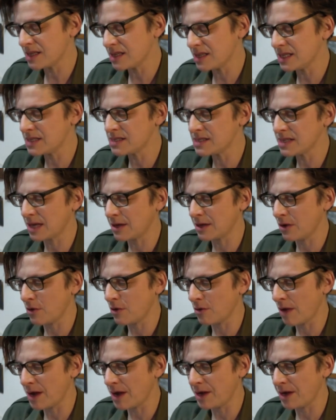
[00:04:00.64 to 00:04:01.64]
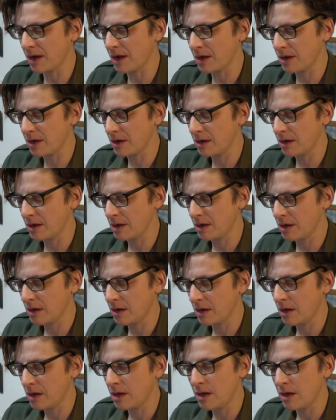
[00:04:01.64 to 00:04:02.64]
he'd said it already.
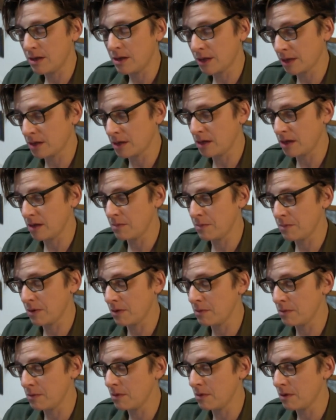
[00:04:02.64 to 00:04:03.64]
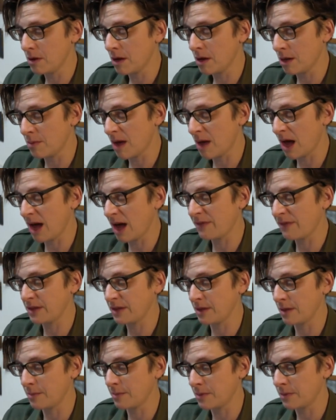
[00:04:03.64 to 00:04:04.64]
Thank you, Pooh, I'm having
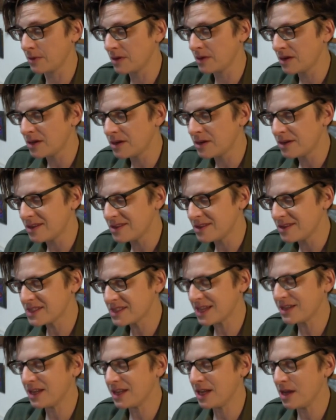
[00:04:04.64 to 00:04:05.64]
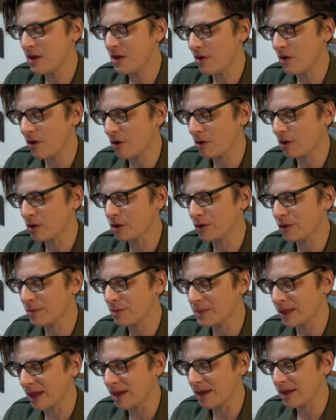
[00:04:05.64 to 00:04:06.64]
them, said Eeyore
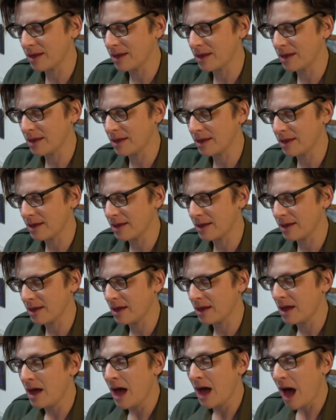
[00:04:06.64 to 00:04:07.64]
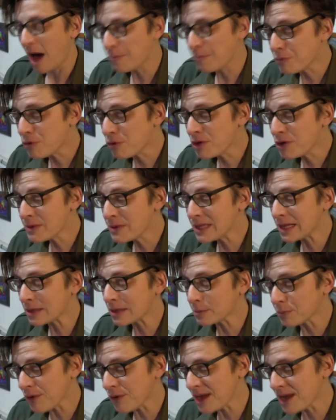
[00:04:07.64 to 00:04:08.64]
gloomily. I brought you a little
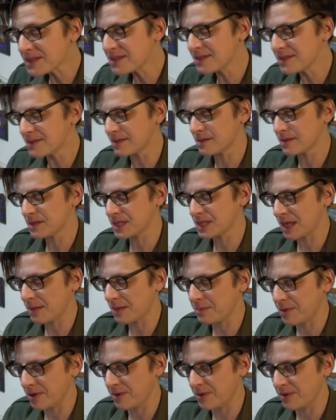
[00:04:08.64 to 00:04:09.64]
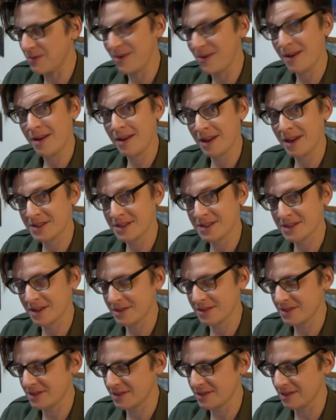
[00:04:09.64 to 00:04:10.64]
present, said Pooh
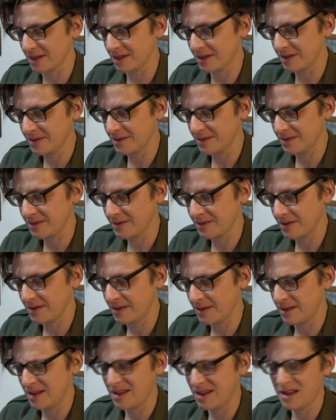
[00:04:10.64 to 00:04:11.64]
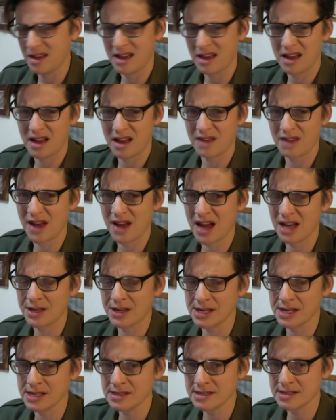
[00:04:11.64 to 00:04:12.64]
excitedly. I've had
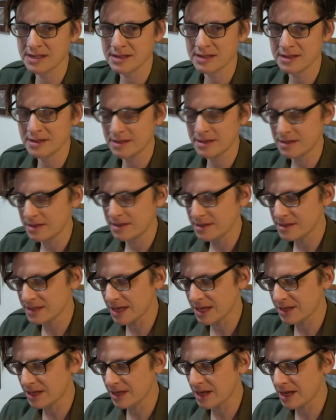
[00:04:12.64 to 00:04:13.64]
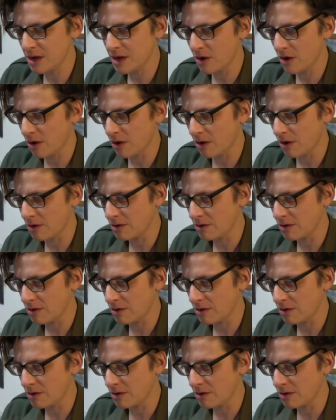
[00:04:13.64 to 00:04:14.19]
it, said Eeyore.